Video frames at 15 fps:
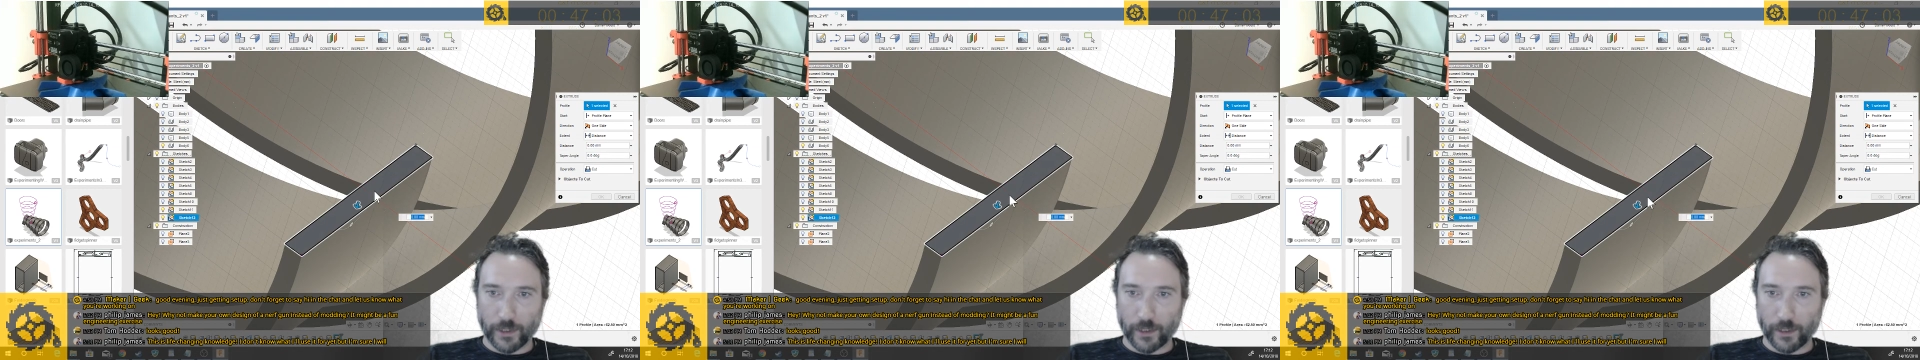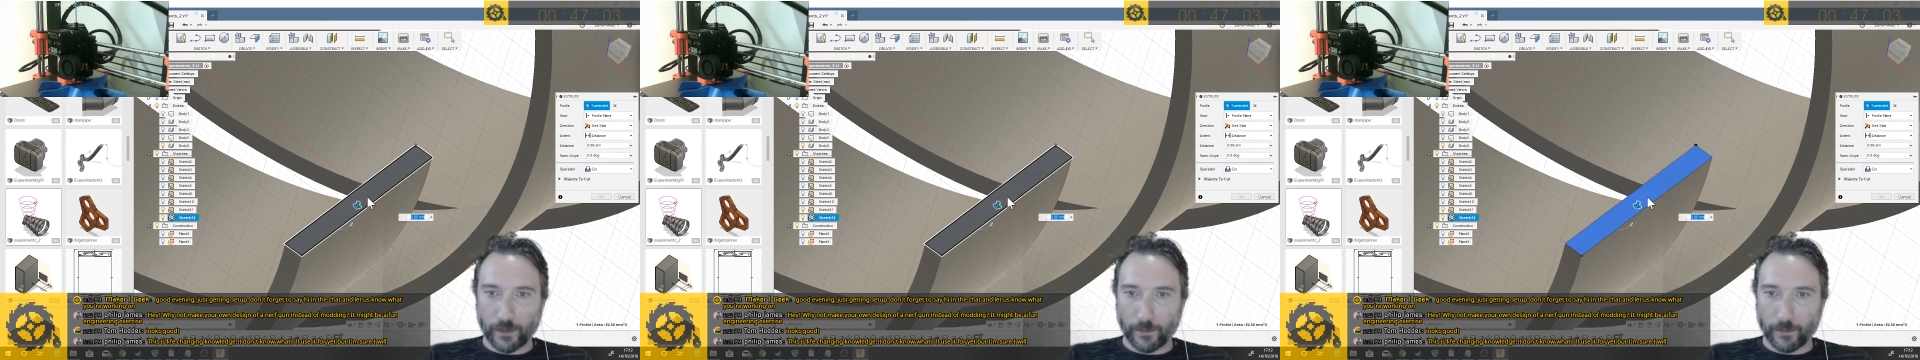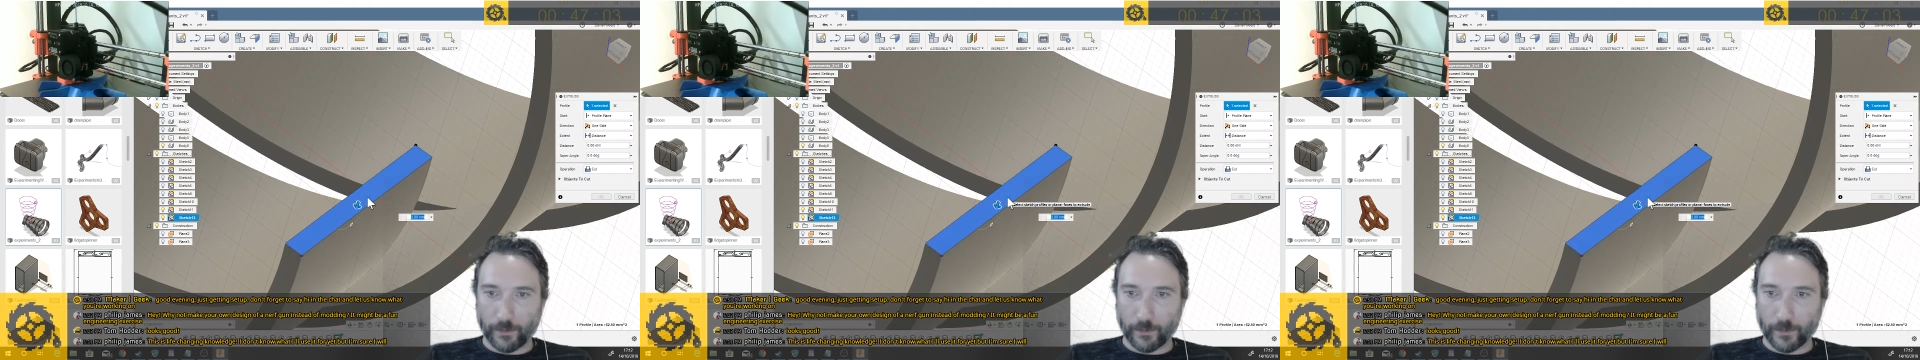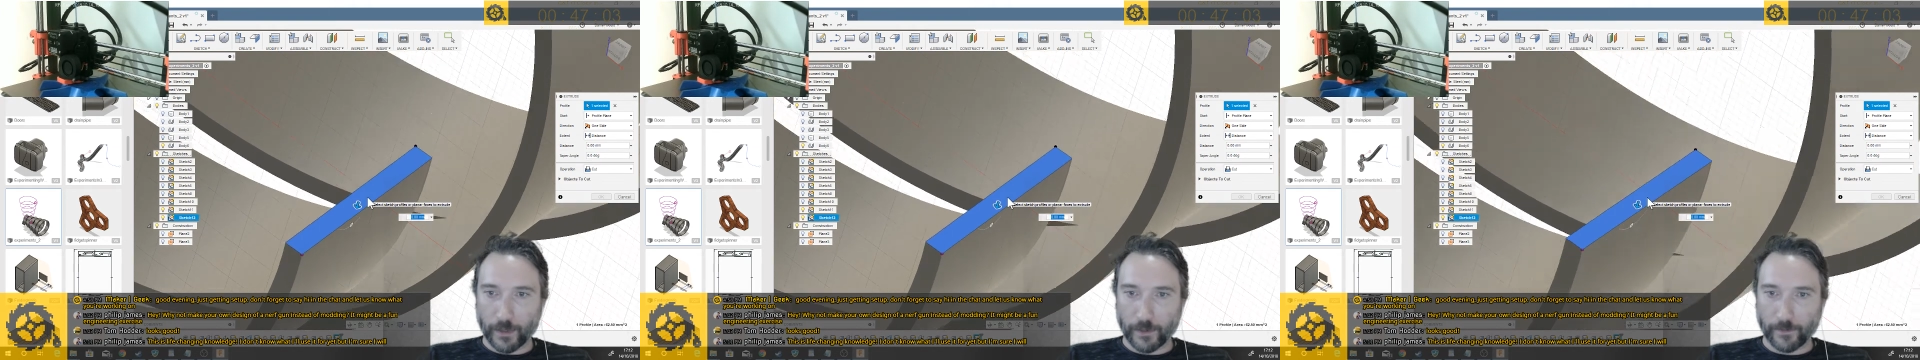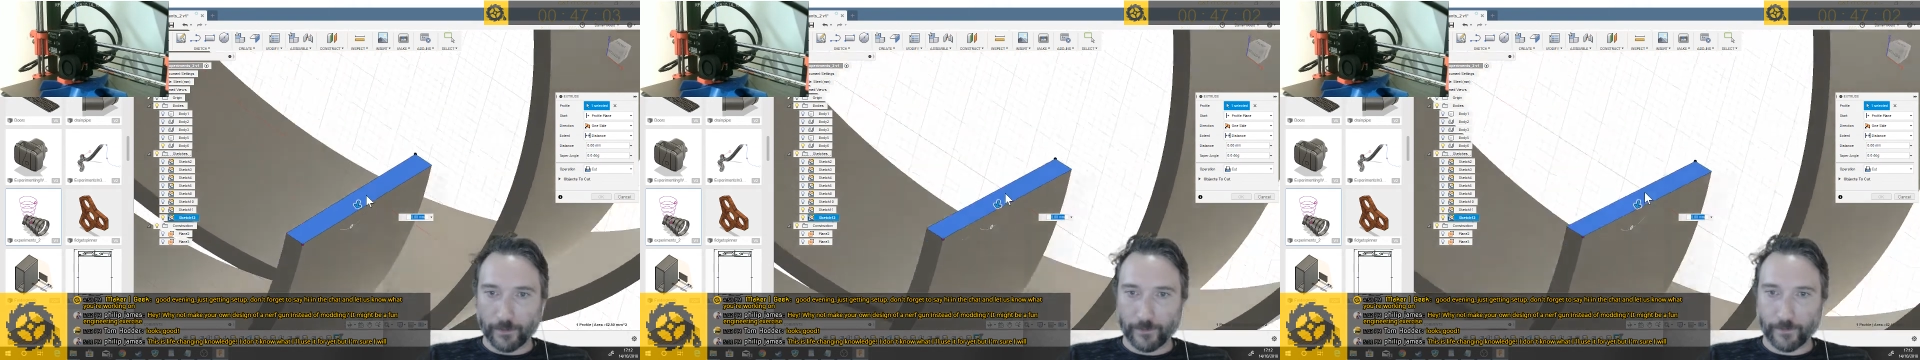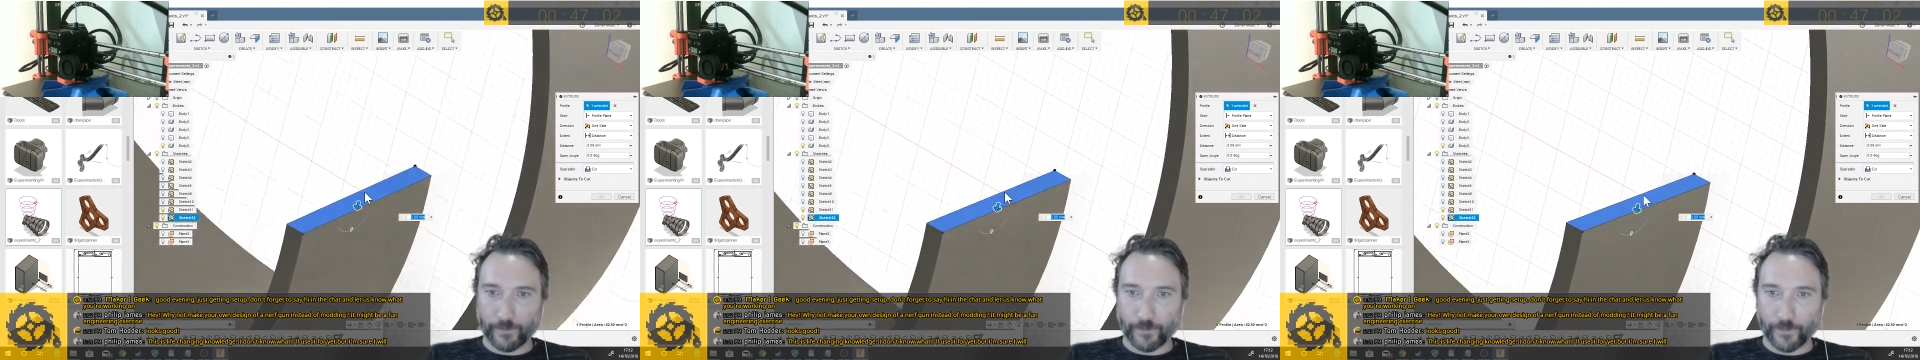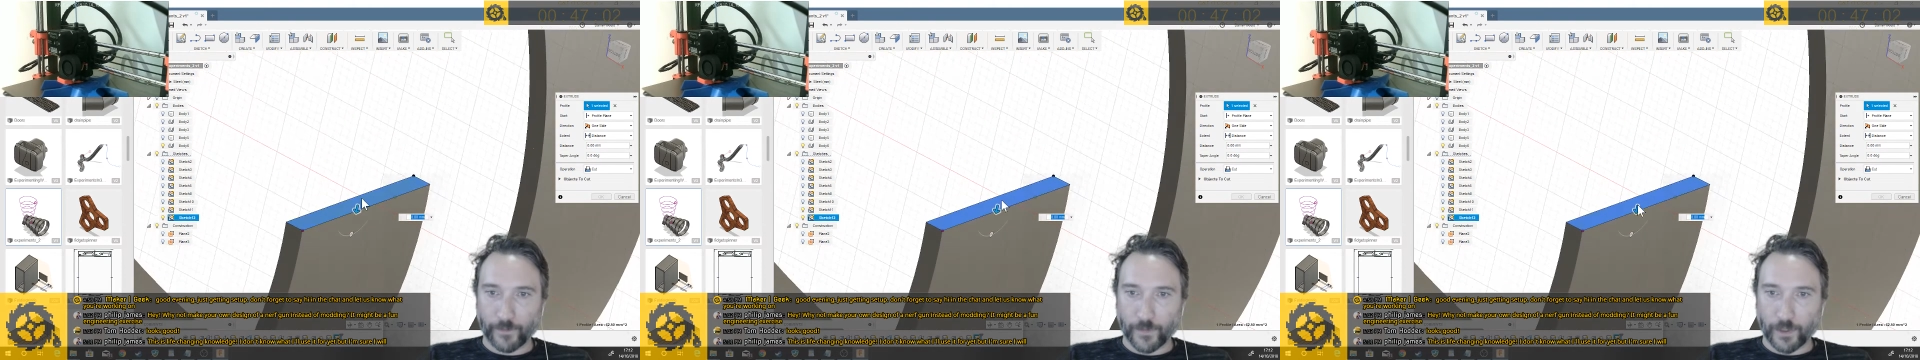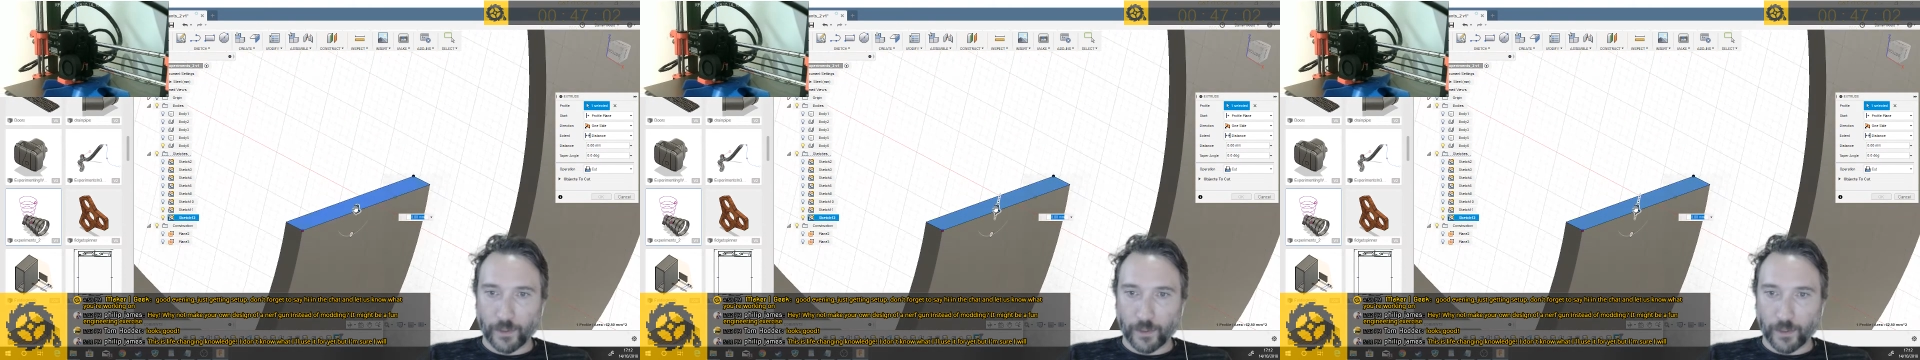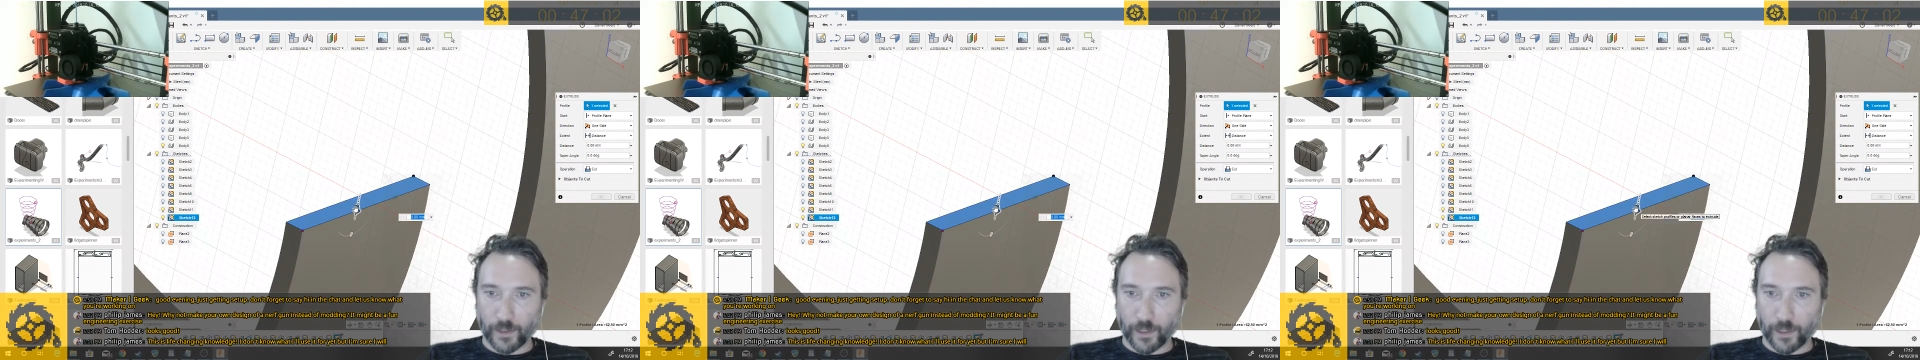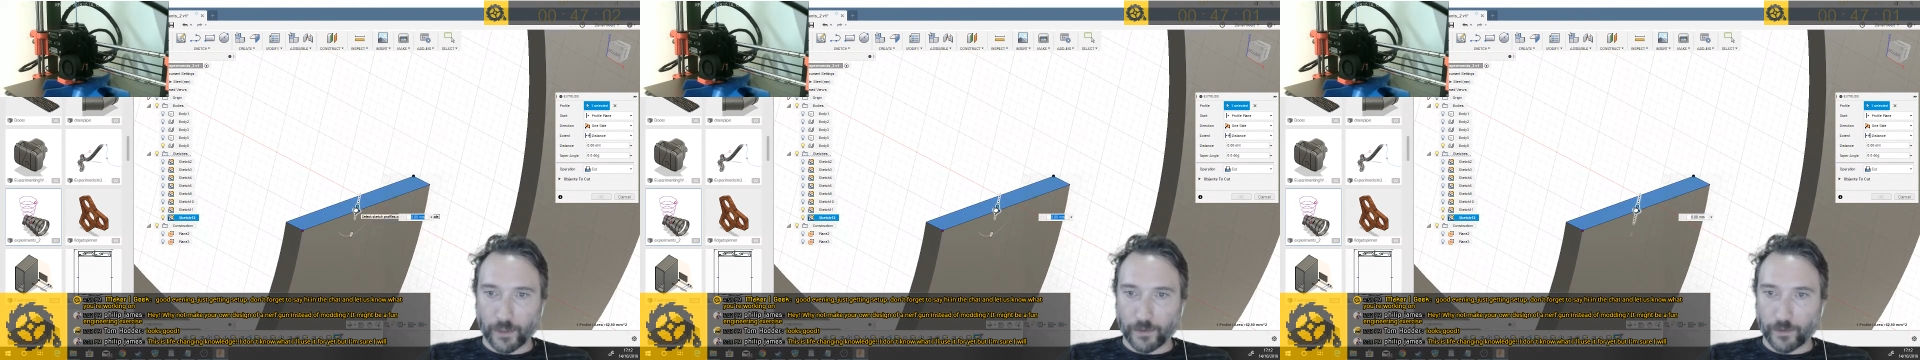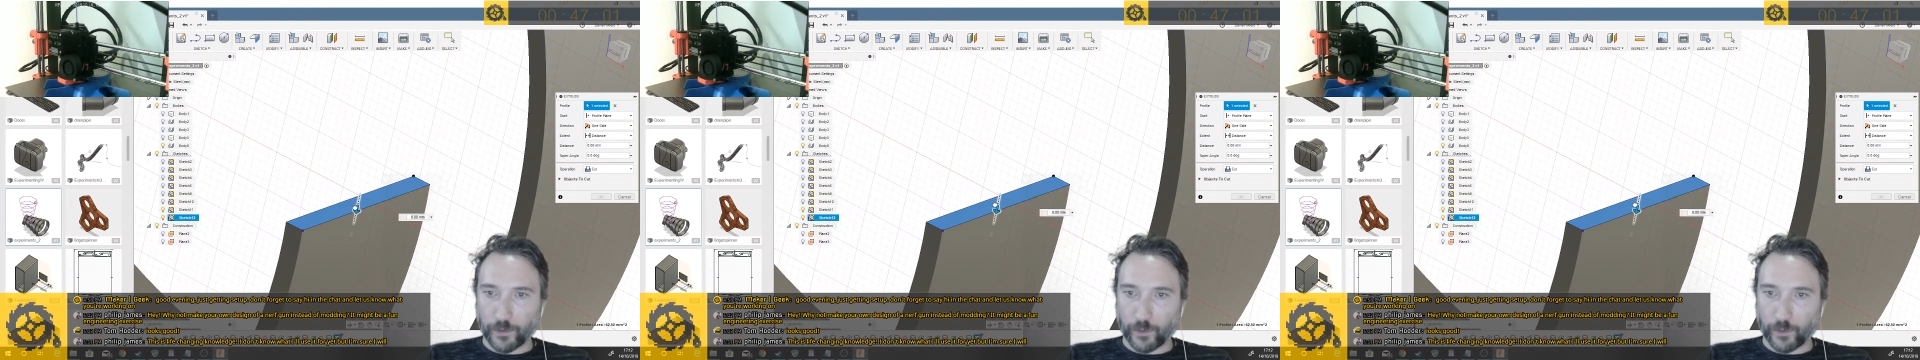him as